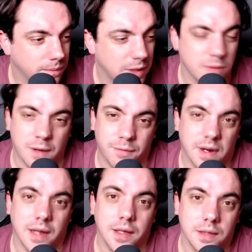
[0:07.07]
near enough
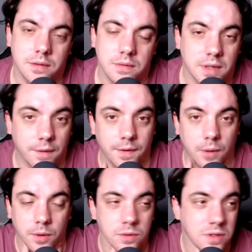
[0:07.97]
related. It's
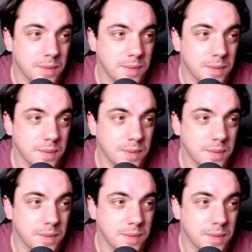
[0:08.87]
NFL news.